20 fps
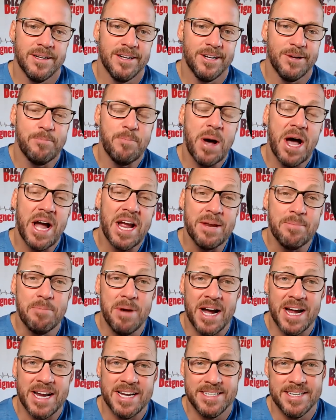
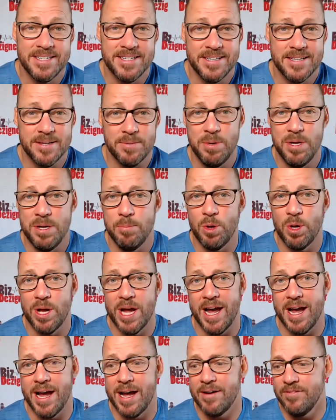buying biases that people
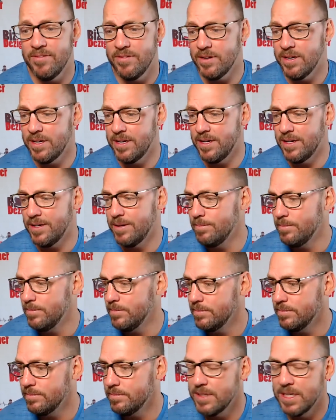have.
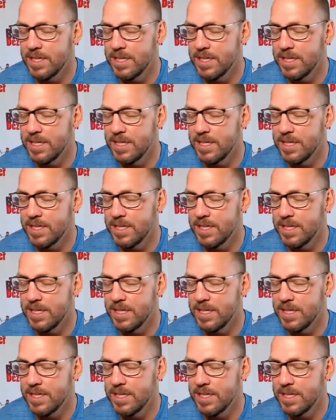What